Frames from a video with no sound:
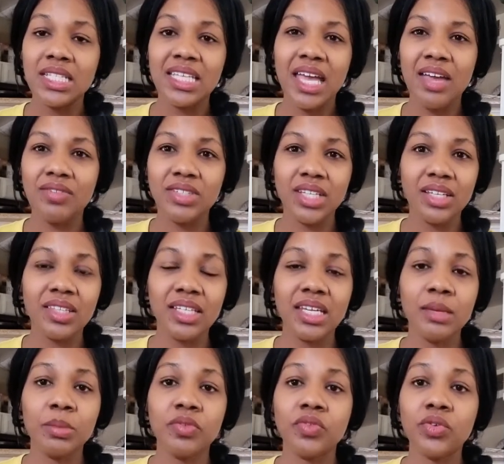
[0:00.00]
to have done the
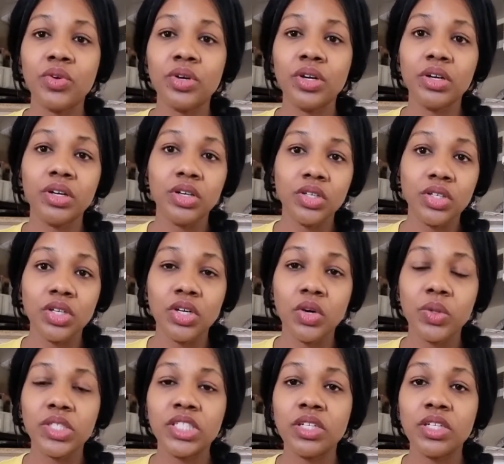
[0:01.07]
day before you know